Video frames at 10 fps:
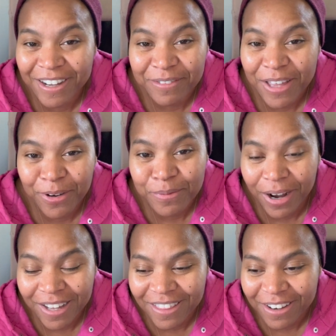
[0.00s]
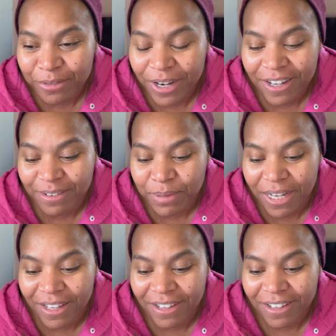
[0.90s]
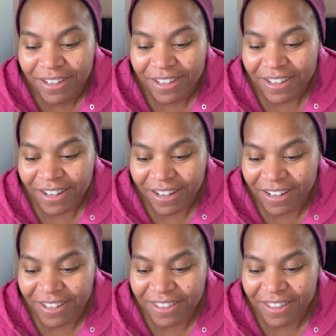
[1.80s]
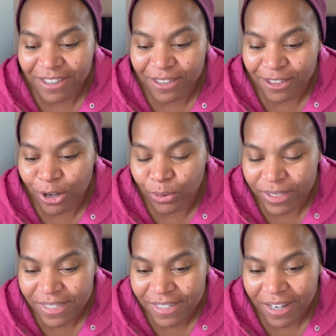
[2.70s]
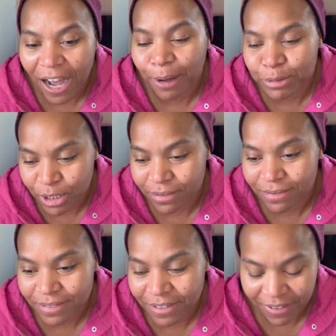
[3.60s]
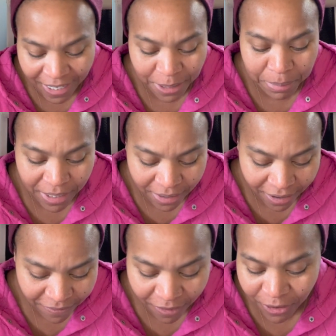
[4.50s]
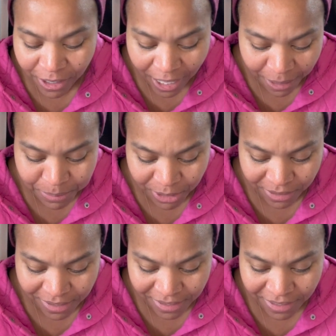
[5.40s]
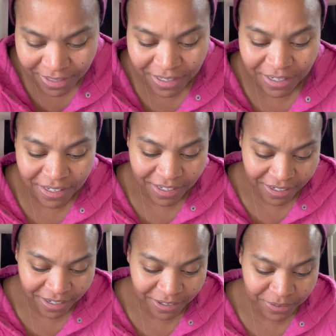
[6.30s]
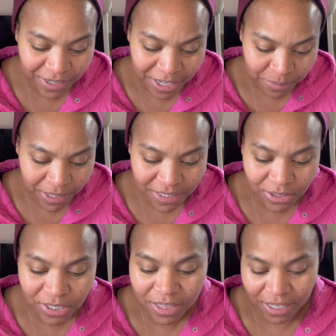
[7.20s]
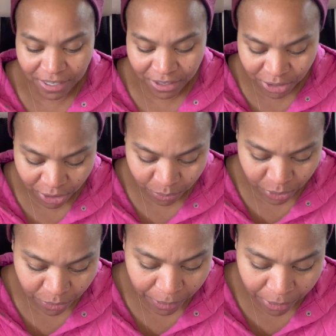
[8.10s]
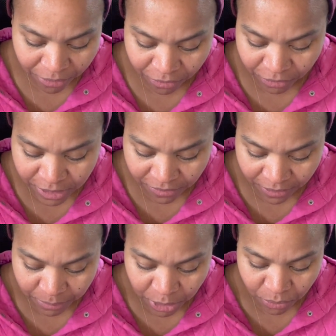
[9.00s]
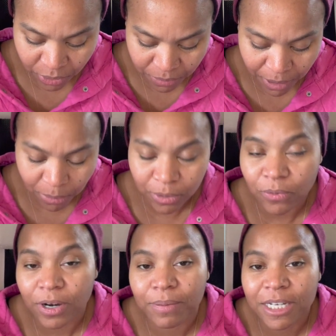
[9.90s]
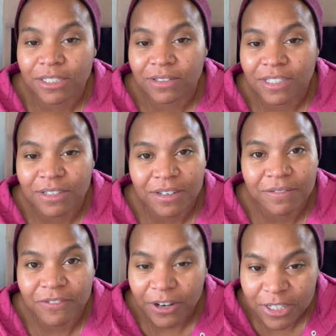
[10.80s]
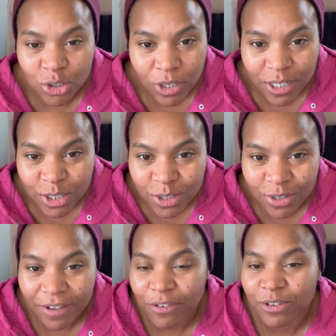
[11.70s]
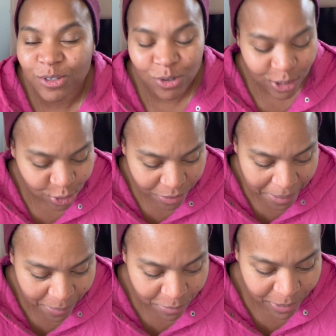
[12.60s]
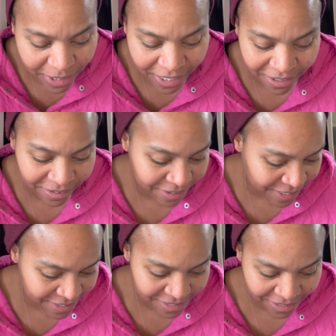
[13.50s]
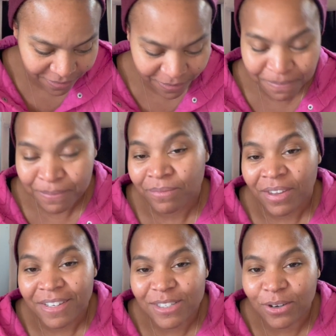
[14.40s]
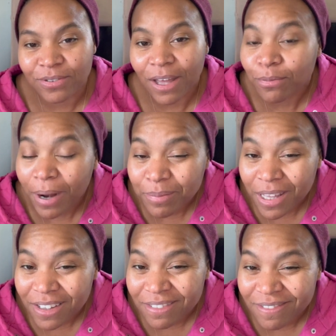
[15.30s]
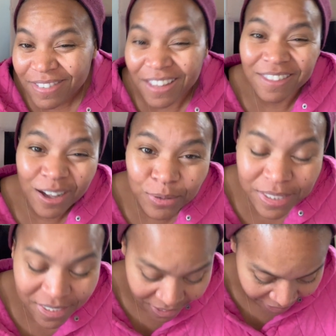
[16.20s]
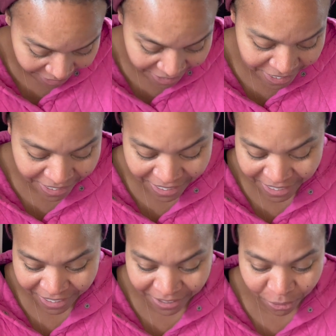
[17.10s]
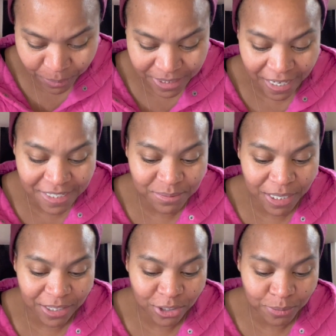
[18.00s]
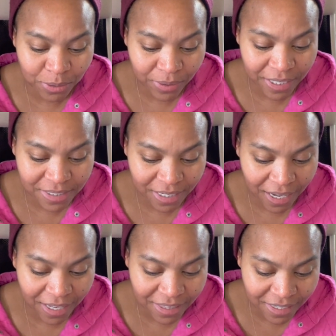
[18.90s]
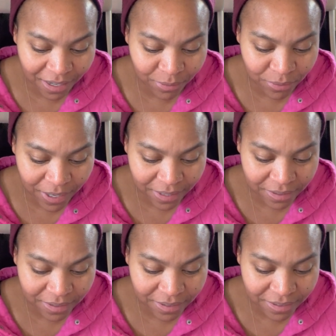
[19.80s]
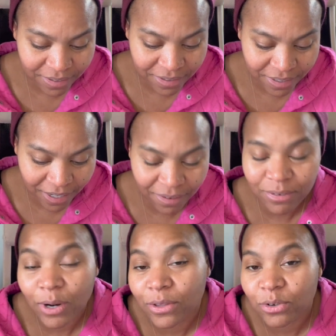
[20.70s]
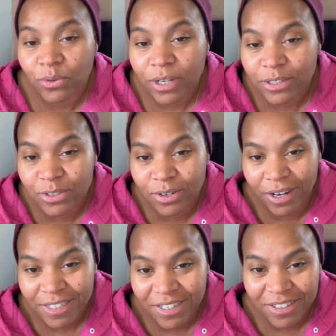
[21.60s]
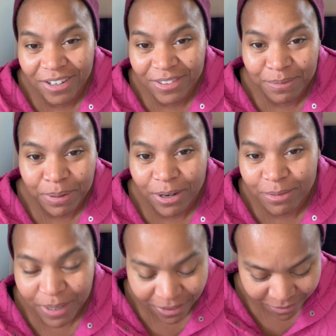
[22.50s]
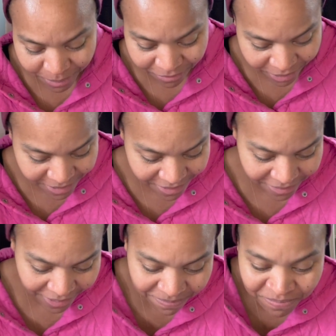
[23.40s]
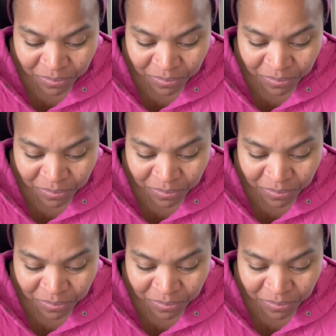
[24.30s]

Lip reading: That would probably like rank on my lowest option if I had to pick of all options. You know, because here's the thing, you know, when you're borrowing from friends and family, you really probably want to make sure that you're very structured. You have a structured repayment plan, all that stuff. So that would probably be like the lowest. Like he kind of almost has them like a little bit ranked. Like I think I would rather do a construction loan than borrow money from my friends. Okay.